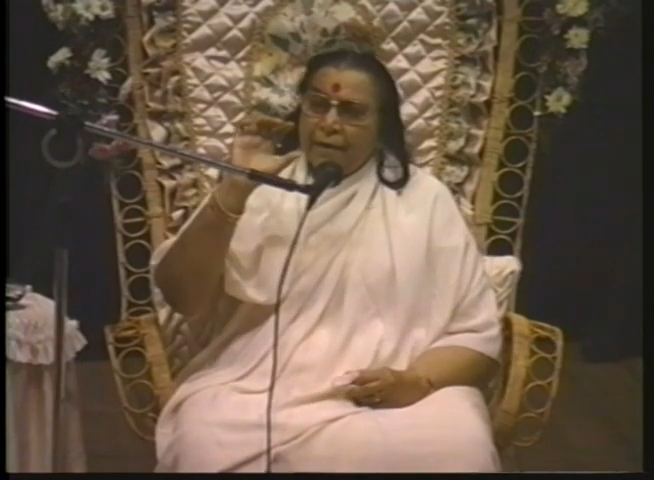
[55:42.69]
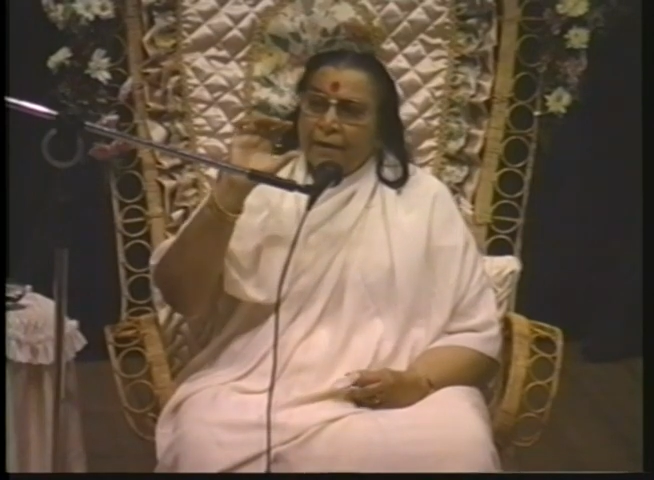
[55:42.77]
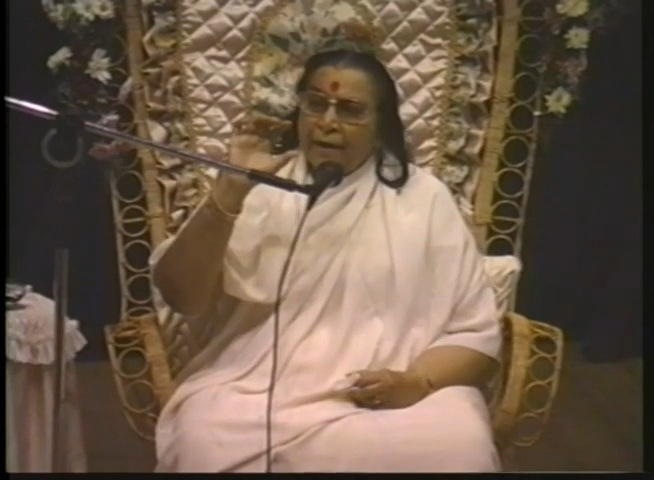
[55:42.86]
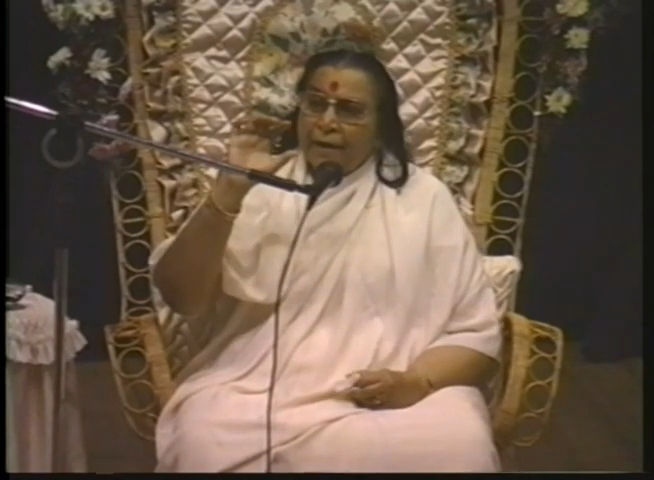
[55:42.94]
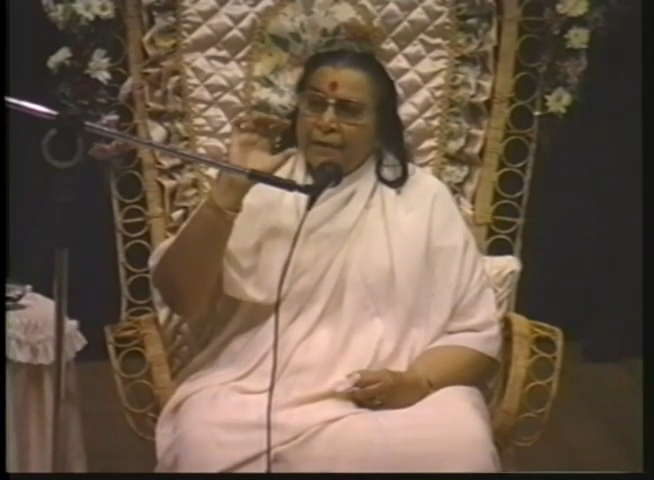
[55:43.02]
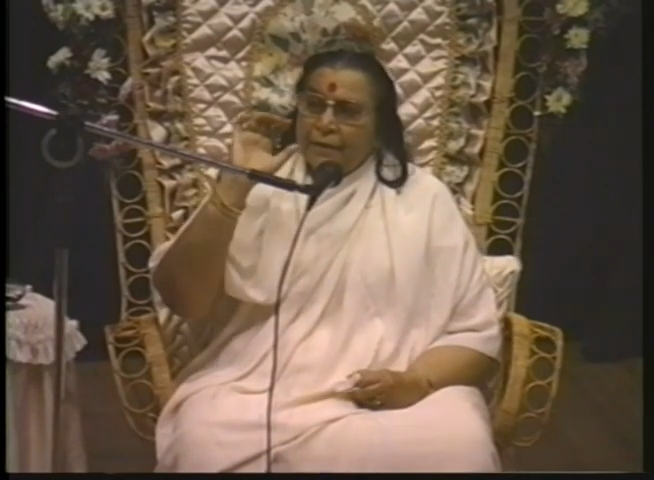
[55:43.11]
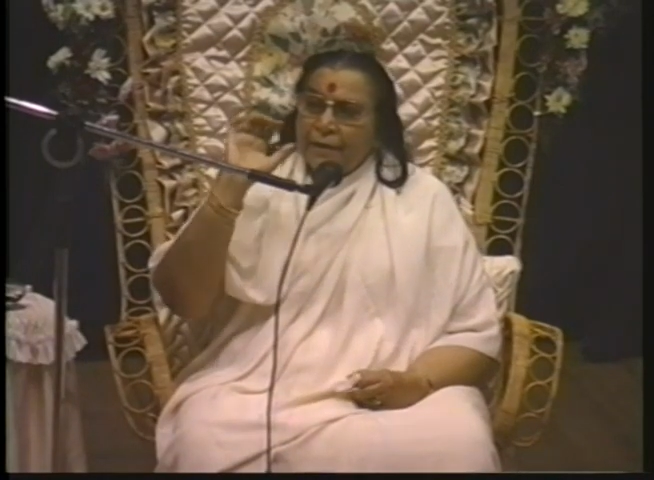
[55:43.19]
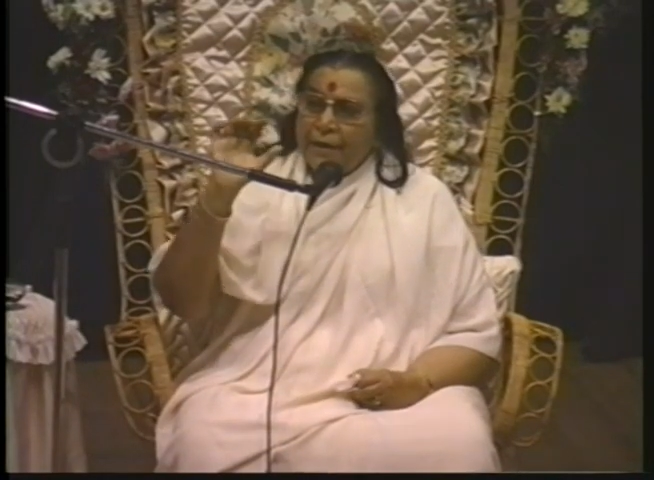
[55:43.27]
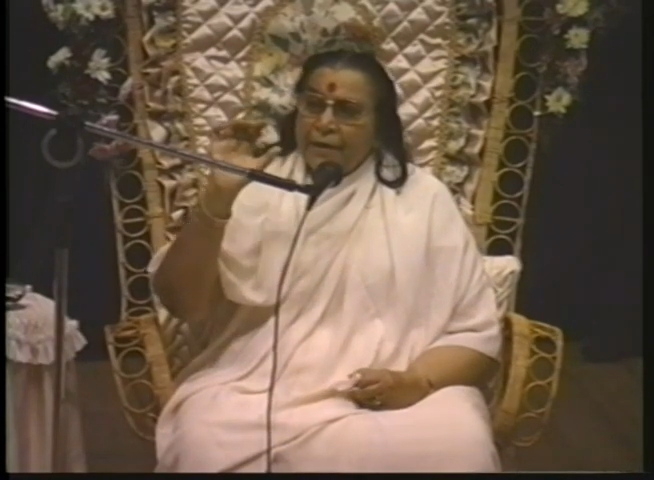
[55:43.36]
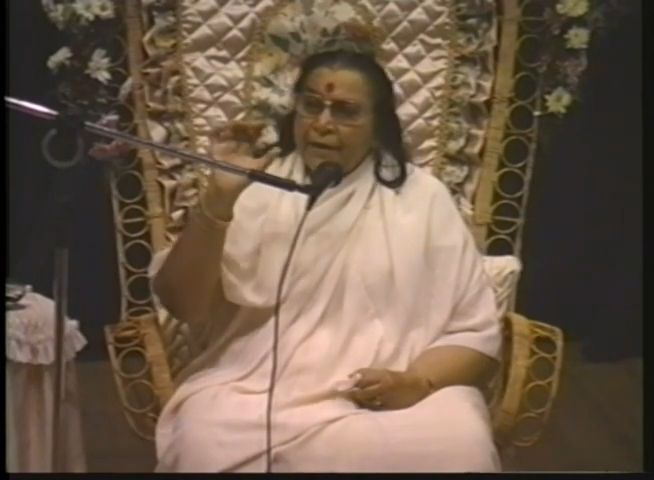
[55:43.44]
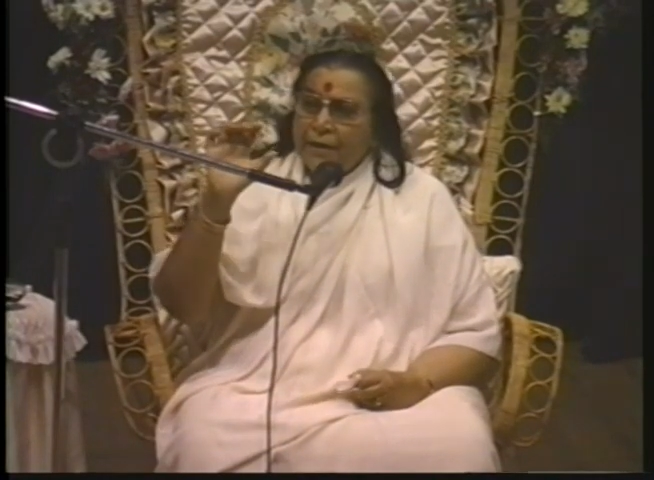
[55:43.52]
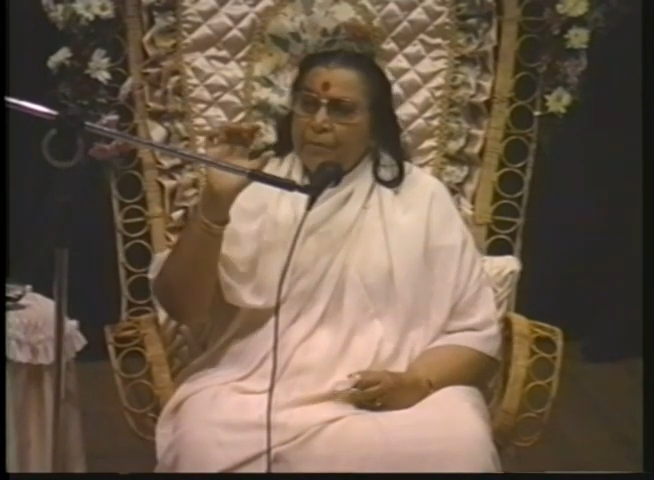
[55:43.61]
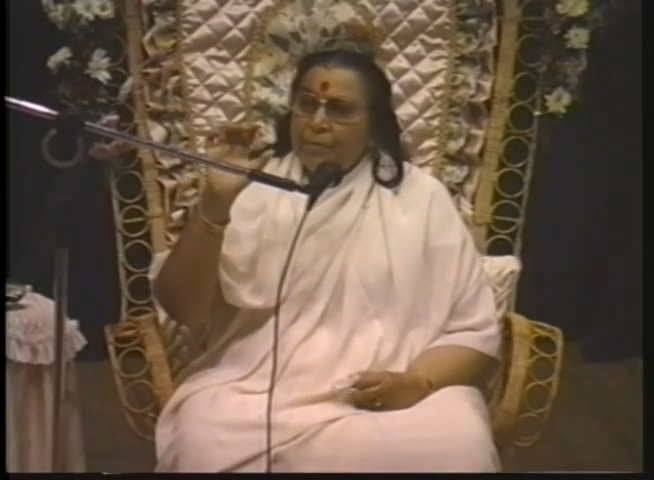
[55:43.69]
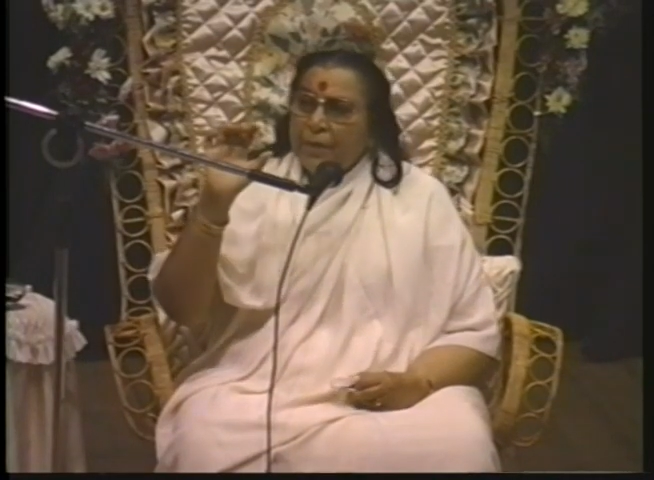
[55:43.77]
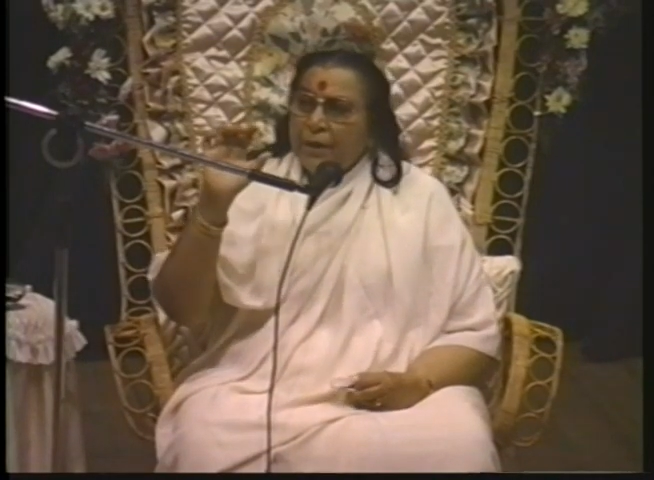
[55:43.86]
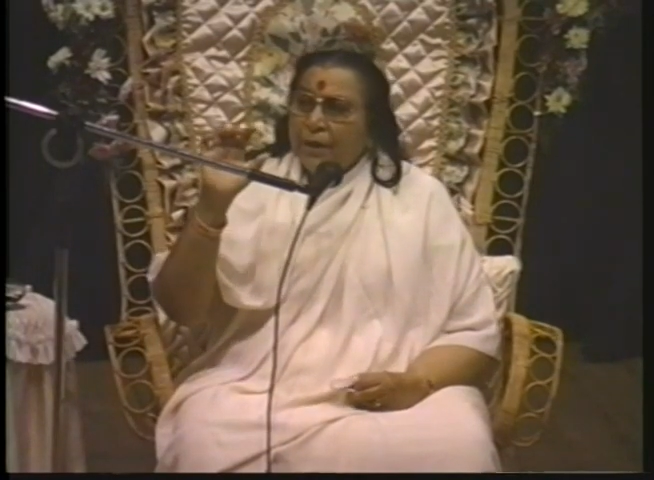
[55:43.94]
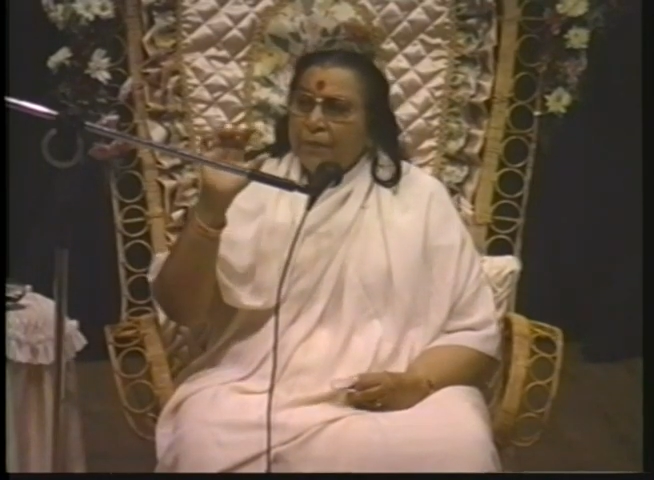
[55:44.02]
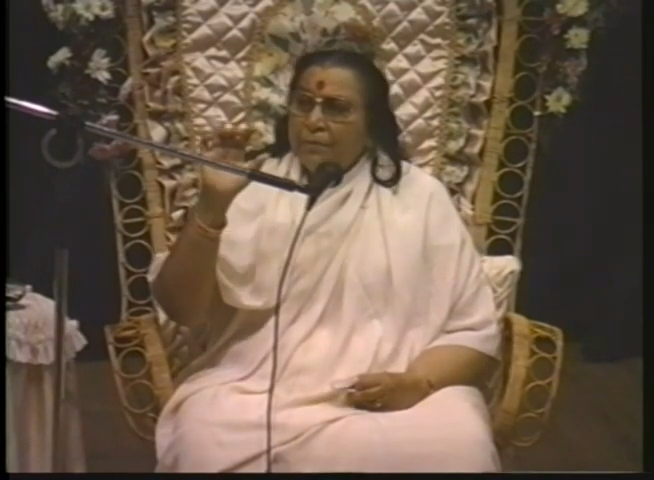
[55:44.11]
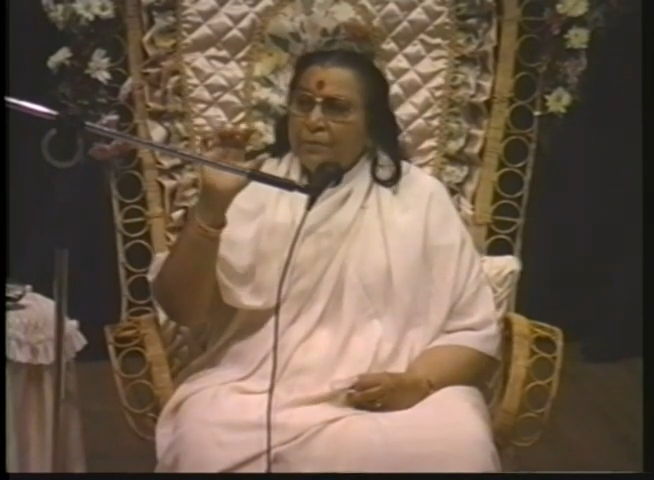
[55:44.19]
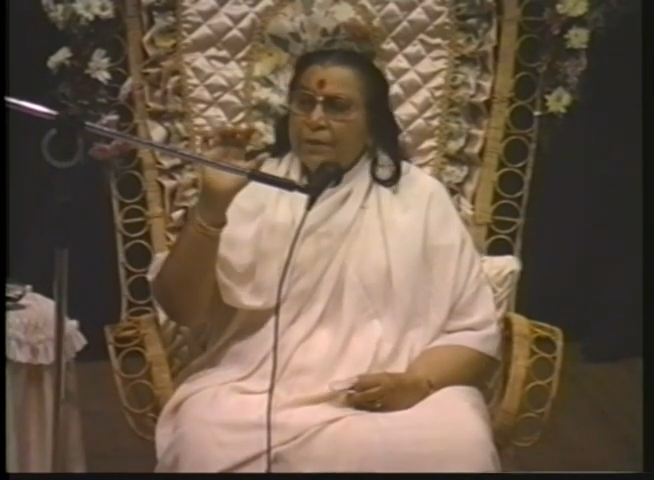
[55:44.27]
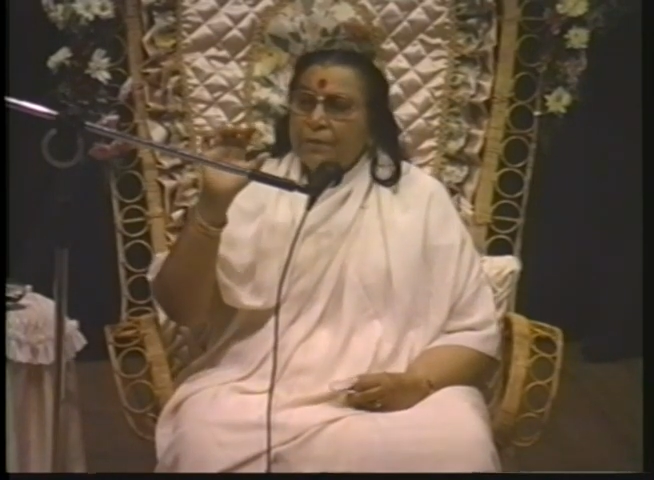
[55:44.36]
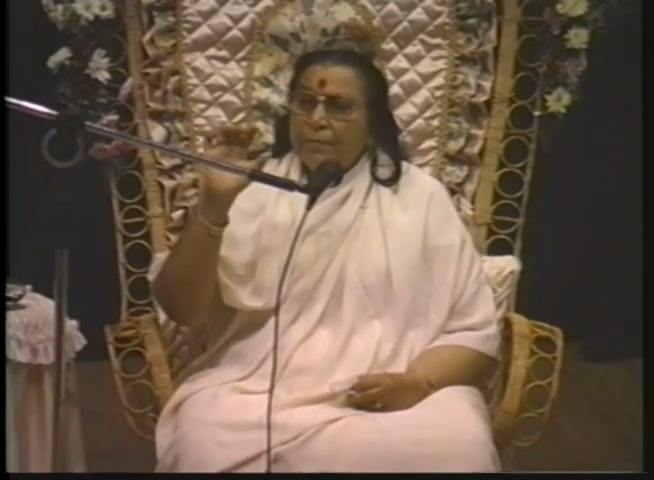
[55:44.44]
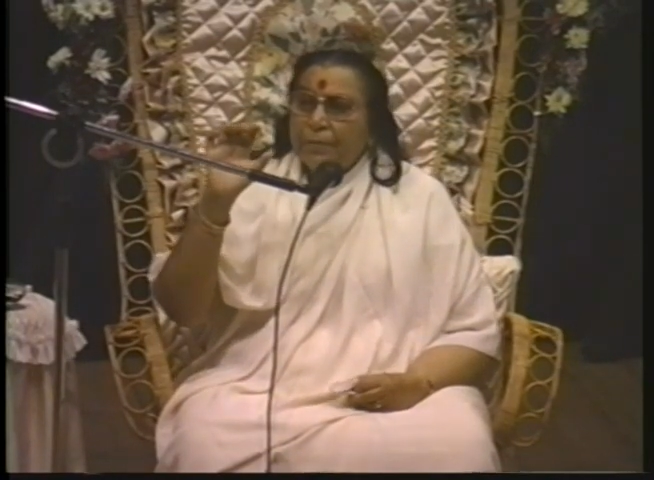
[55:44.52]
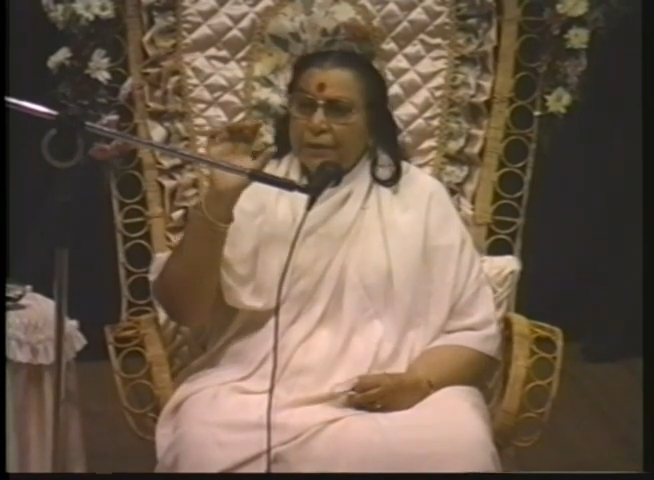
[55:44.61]
and then it becomes a
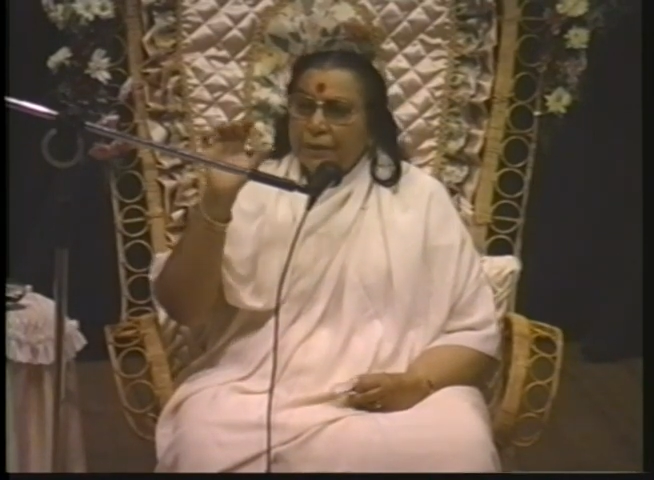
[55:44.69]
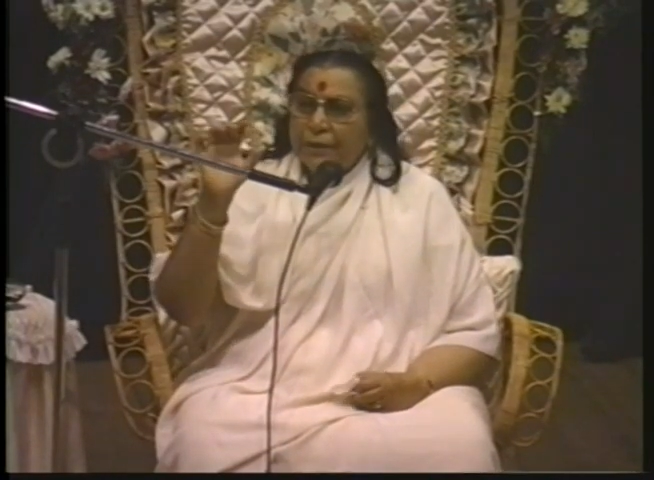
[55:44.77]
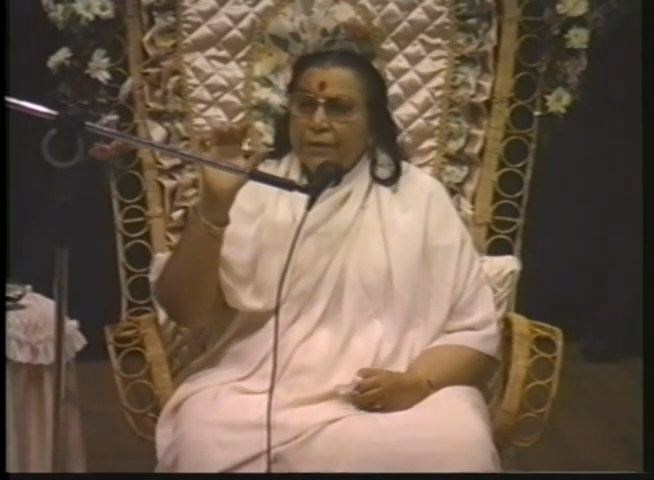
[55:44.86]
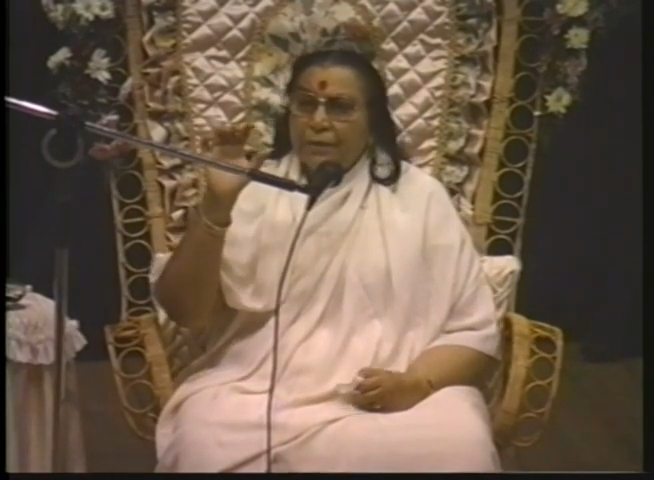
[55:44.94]
bird.